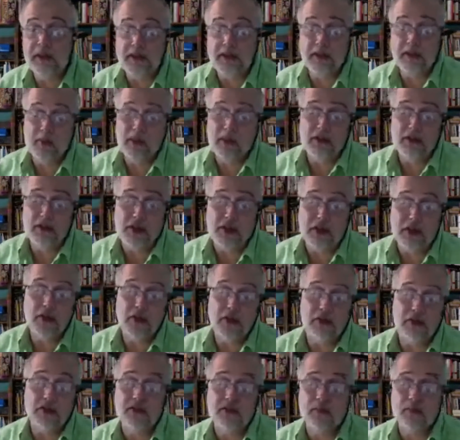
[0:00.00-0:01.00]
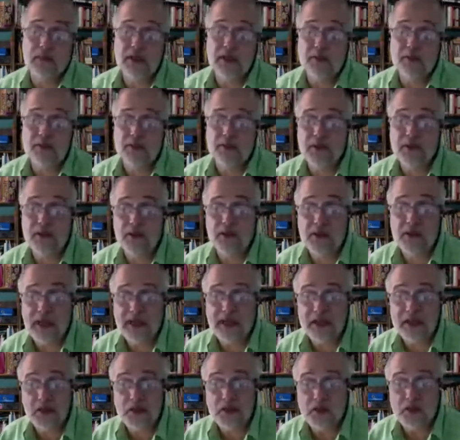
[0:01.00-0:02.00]
message out there to the people that you
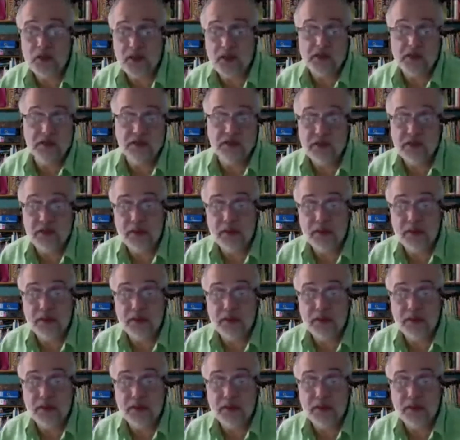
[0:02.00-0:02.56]
cannot trust these